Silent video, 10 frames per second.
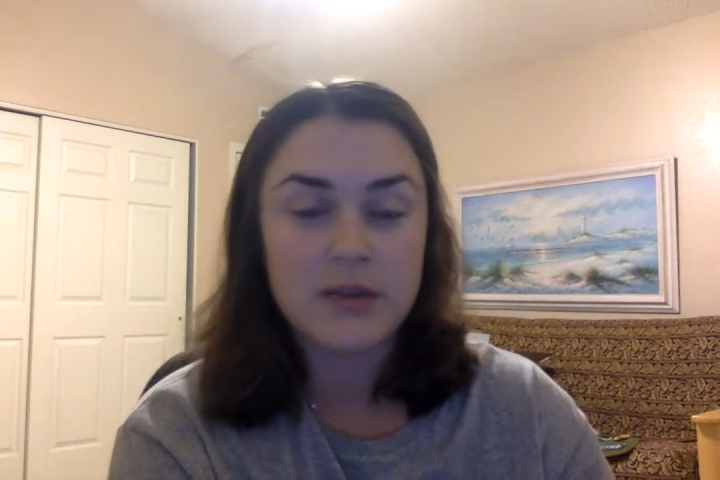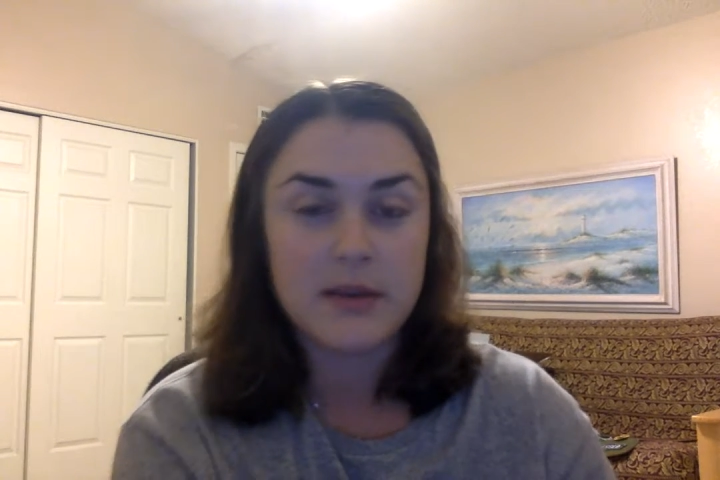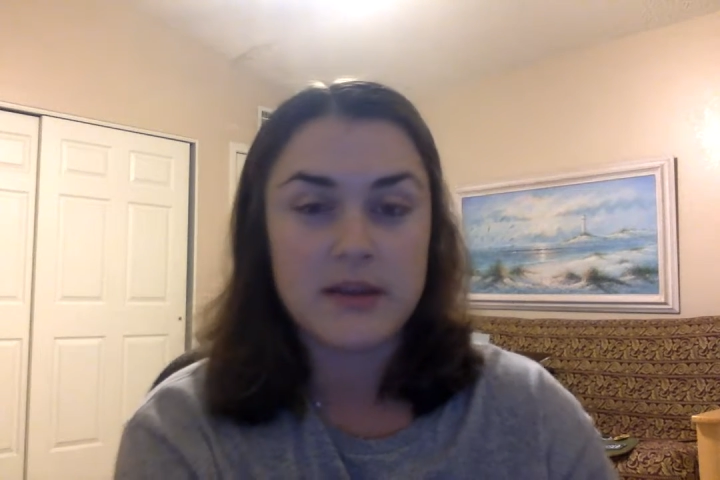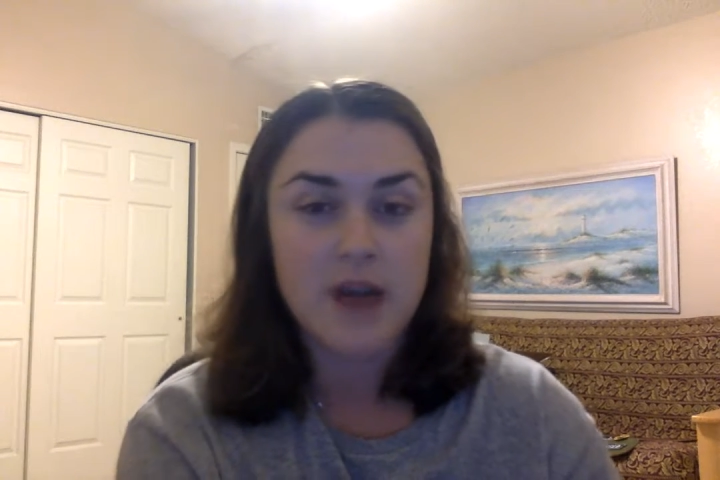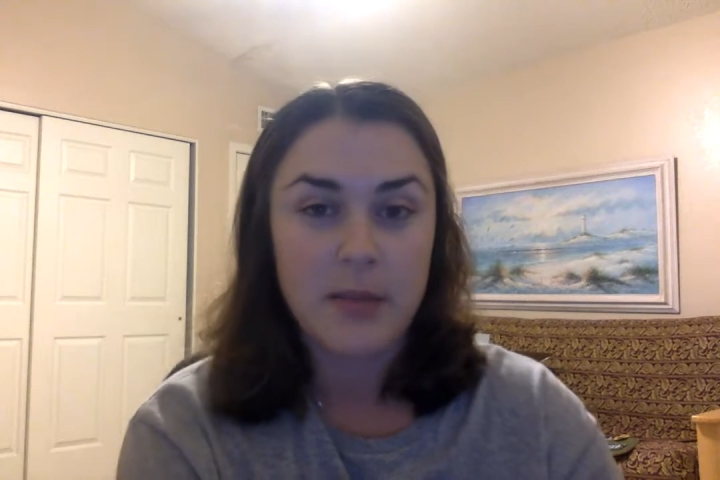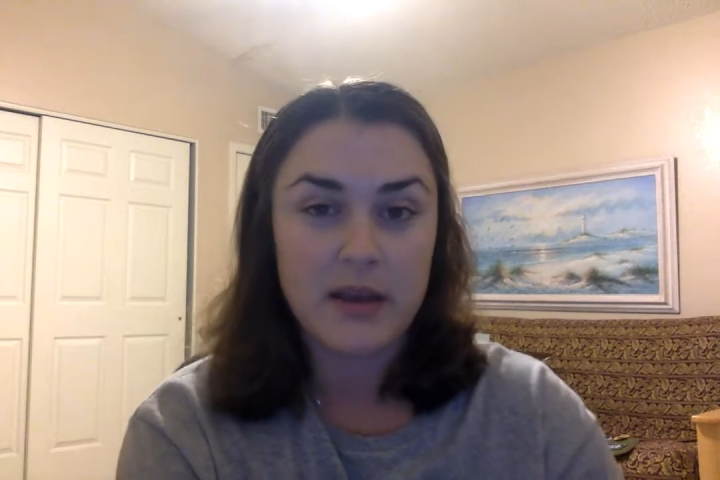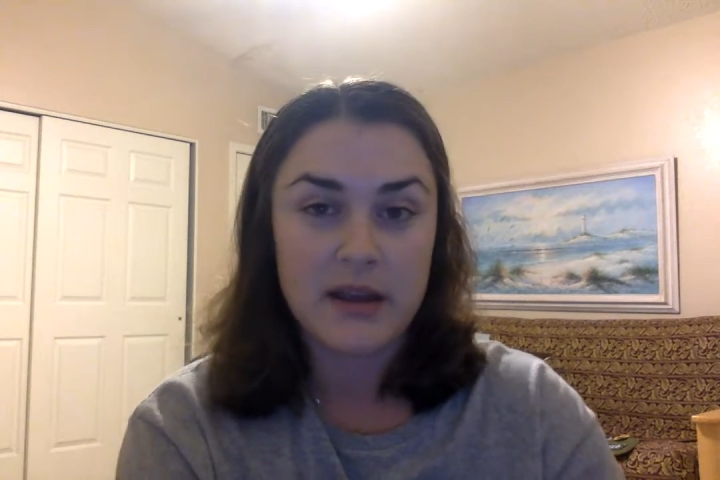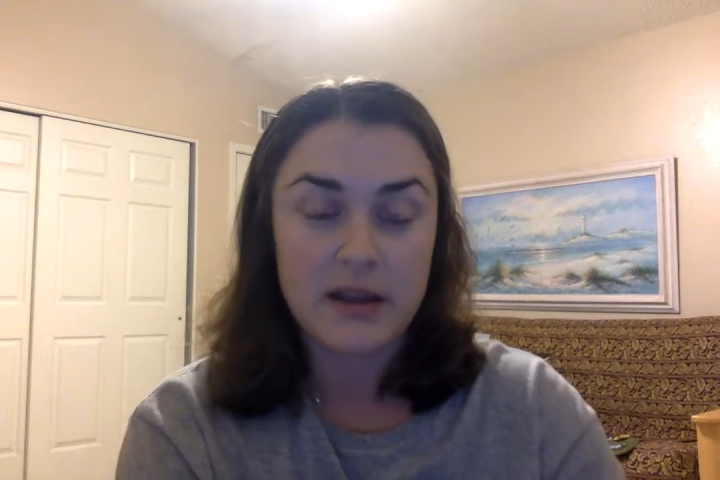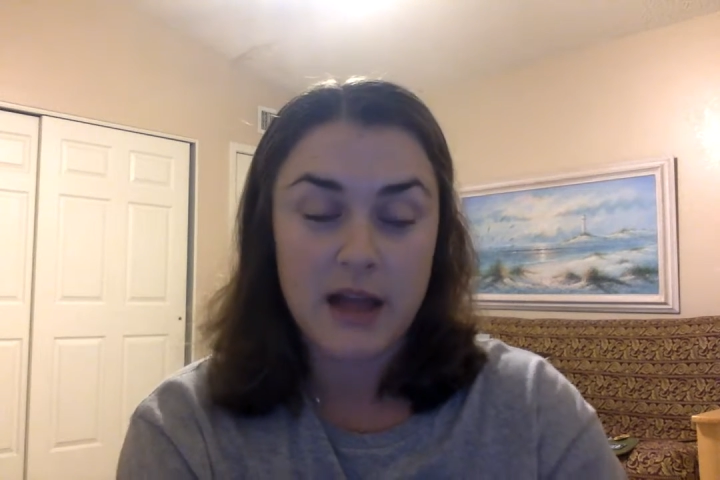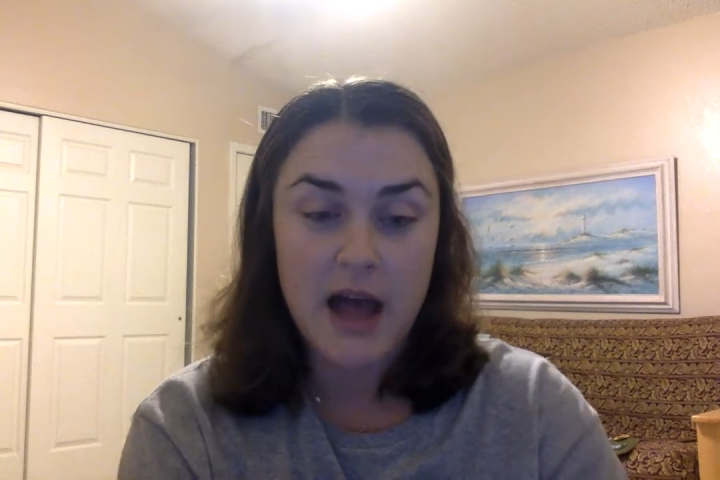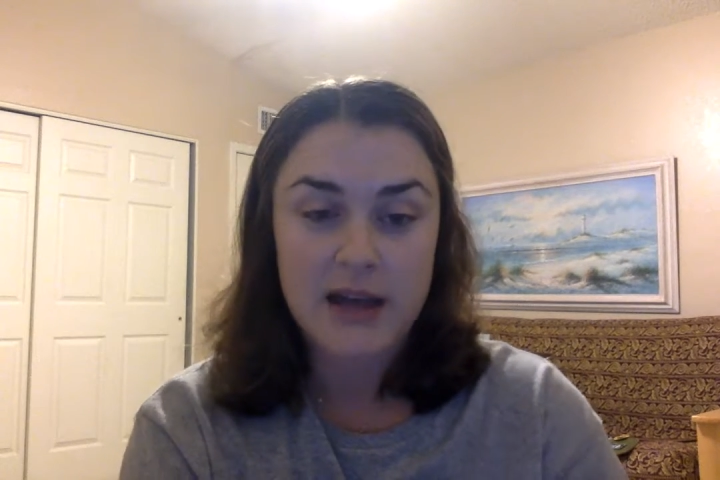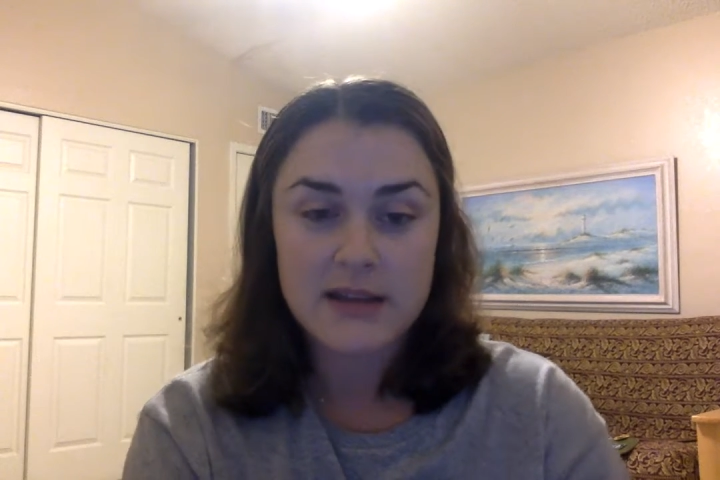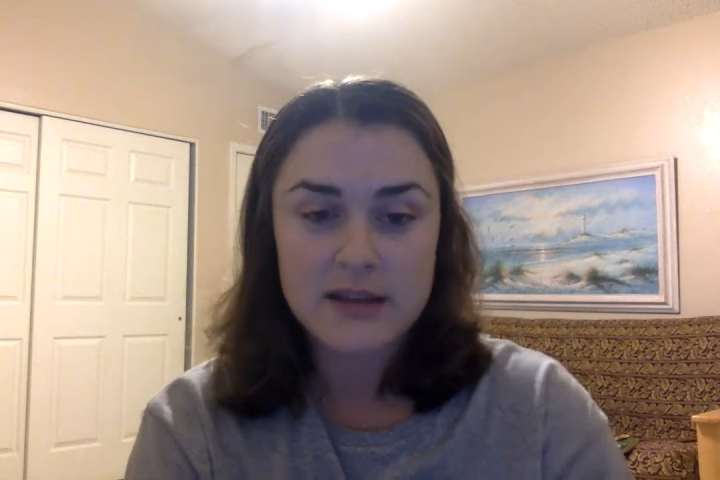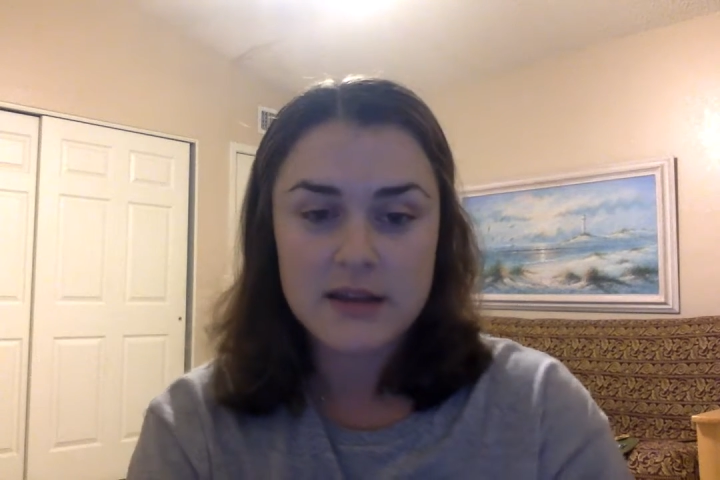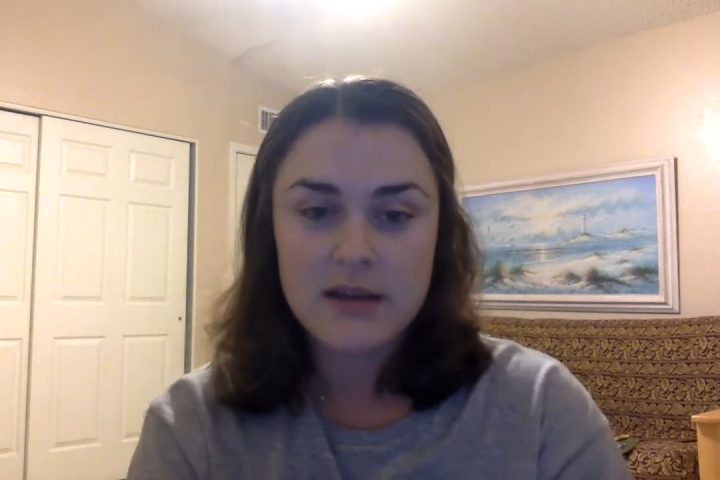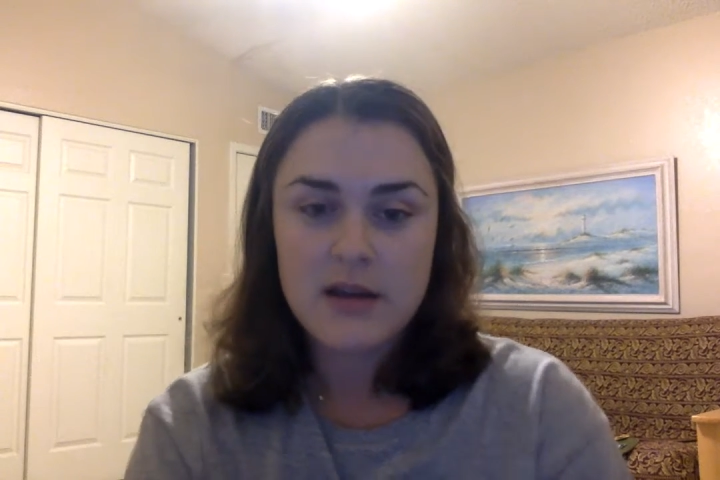be a topic in class.